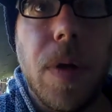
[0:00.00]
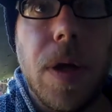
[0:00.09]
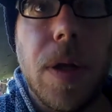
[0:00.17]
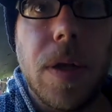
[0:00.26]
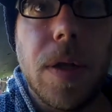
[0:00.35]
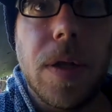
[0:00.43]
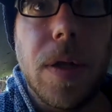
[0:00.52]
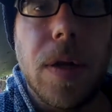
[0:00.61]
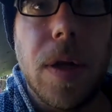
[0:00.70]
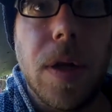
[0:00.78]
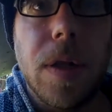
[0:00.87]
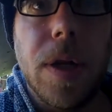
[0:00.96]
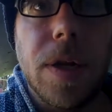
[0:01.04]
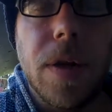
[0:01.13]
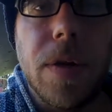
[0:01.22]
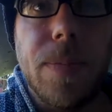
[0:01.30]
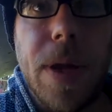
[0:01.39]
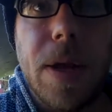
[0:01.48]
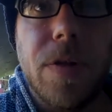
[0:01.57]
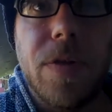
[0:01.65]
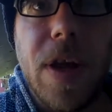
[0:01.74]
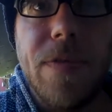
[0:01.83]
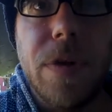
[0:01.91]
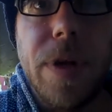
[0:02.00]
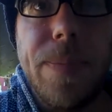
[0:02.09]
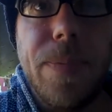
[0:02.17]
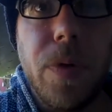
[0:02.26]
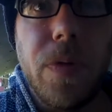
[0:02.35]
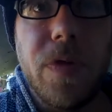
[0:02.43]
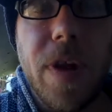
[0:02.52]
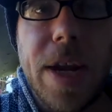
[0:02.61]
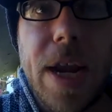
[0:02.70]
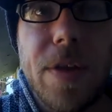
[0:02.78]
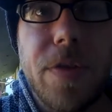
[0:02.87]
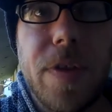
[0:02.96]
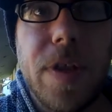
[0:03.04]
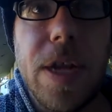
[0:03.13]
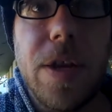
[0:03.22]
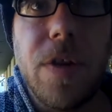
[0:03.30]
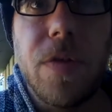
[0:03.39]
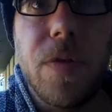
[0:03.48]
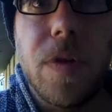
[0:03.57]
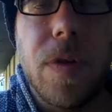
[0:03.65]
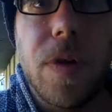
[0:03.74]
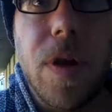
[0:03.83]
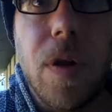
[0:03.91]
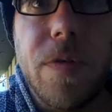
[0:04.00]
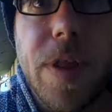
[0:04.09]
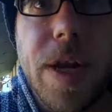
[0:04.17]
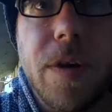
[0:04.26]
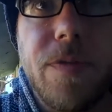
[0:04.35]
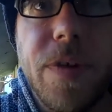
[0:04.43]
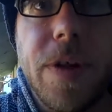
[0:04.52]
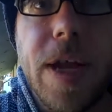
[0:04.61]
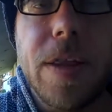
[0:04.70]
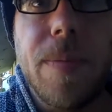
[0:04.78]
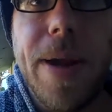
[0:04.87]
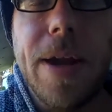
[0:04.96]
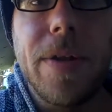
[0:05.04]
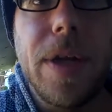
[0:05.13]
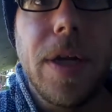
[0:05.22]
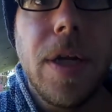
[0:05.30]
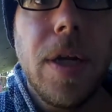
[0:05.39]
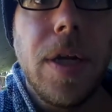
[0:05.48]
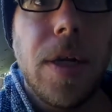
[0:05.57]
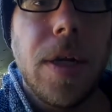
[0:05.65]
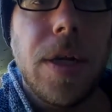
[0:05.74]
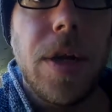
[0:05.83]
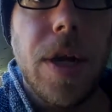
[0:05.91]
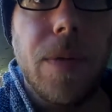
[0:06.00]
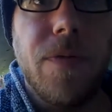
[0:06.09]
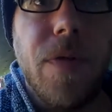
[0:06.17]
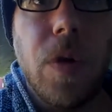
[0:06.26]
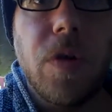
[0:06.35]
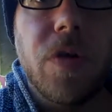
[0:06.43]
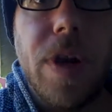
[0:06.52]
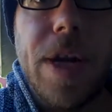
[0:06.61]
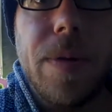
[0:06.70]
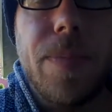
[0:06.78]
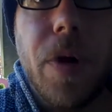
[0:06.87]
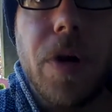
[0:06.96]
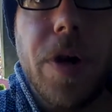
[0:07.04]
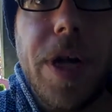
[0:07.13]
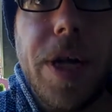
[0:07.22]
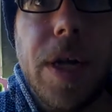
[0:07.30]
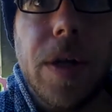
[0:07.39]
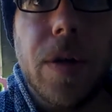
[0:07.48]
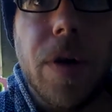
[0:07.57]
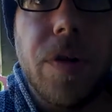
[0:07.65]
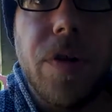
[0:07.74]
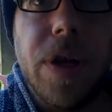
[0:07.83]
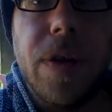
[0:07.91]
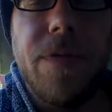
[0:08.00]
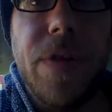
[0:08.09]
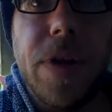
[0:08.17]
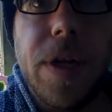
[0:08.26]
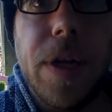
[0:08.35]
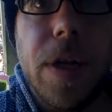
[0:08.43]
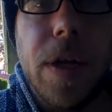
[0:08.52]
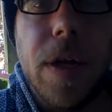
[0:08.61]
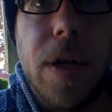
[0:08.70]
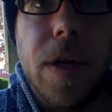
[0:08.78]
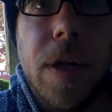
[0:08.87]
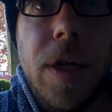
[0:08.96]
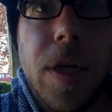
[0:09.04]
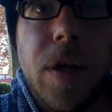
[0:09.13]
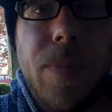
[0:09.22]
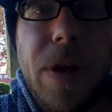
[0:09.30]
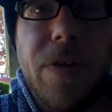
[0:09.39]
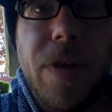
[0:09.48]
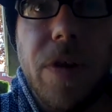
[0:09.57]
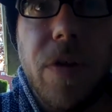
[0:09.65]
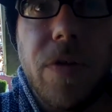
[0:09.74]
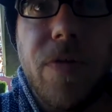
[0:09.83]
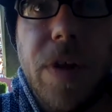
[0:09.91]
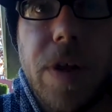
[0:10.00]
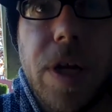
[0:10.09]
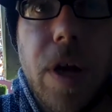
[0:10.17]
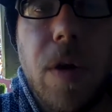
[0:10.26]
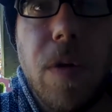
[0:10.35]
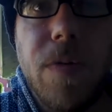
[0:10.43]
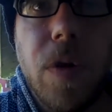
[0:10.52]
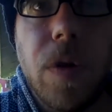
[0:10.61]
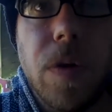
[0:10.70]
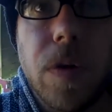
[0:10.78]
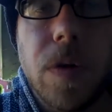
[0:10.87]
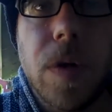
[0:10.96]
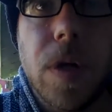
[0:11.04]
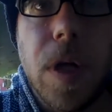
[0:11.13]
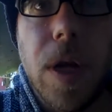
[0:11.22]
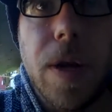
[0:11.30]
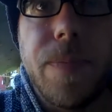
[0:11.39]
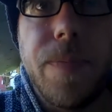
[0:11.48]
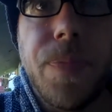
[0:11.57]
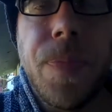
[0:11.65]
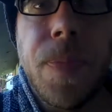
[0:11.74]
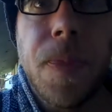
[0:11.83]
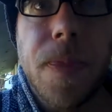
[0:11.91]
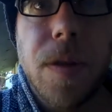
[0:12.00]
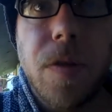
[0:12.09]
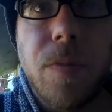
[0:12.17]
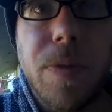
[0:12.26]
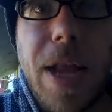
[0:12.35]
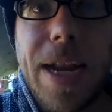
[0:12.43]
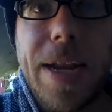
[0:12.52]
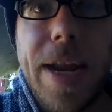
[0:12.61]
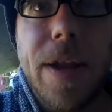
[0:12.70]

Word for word: uh, like a, about seven or eight booths, I guess, and you just go over there, fill out the ballot you can vote straight party, or else you can fill in. Uh, you basically just fill in the oval, um, just black it